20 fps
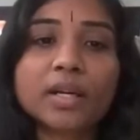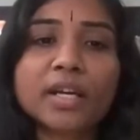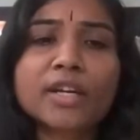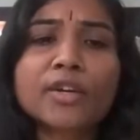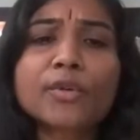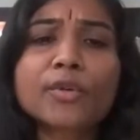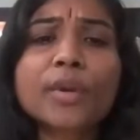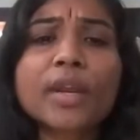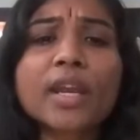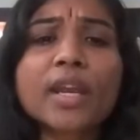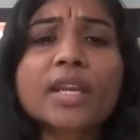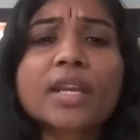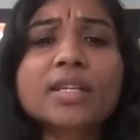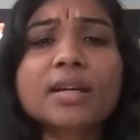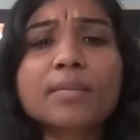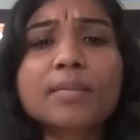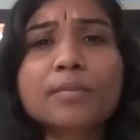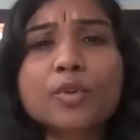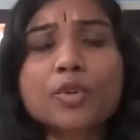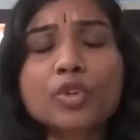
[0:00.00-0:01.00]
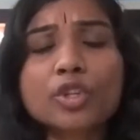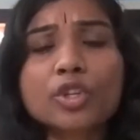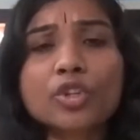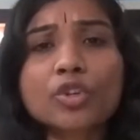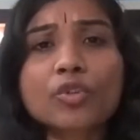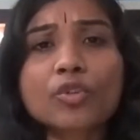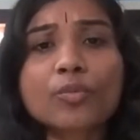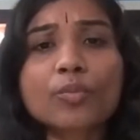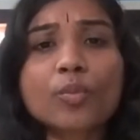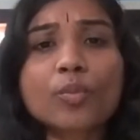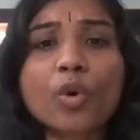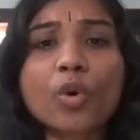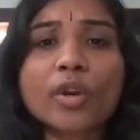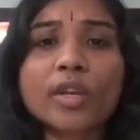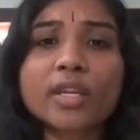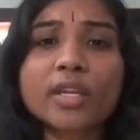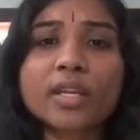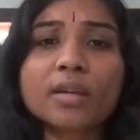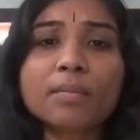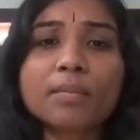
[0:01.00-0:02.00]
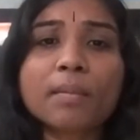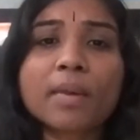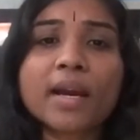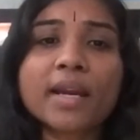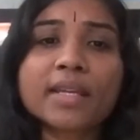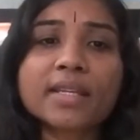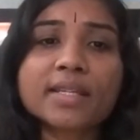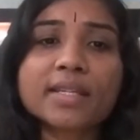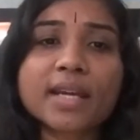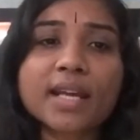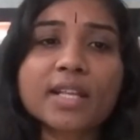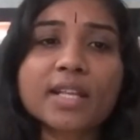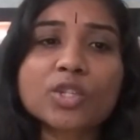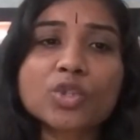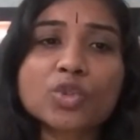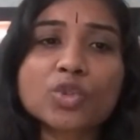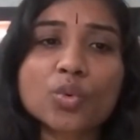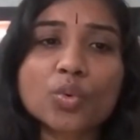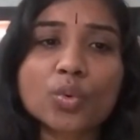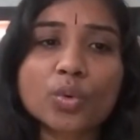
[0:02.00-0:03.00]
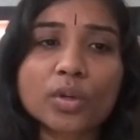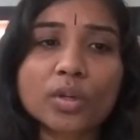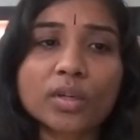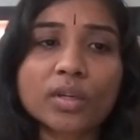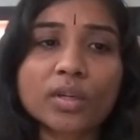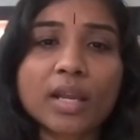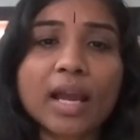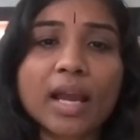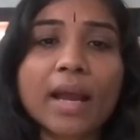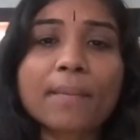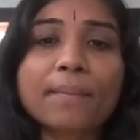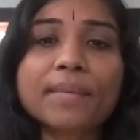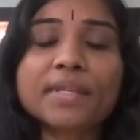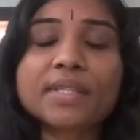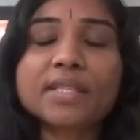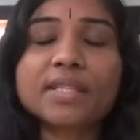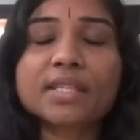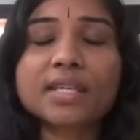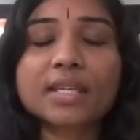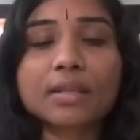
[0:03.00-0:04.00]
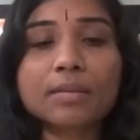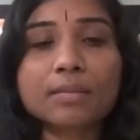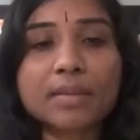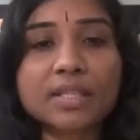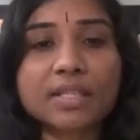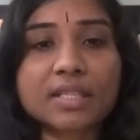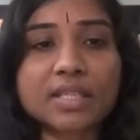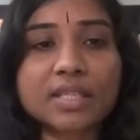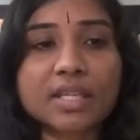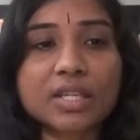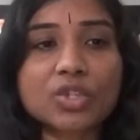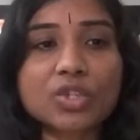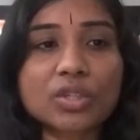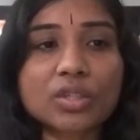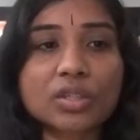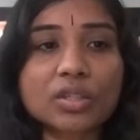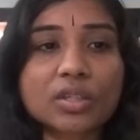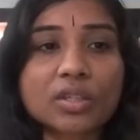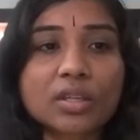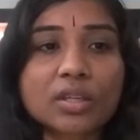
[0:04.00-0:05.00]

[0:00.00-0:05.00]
A great communion of body, mind, and soul happens in meditation.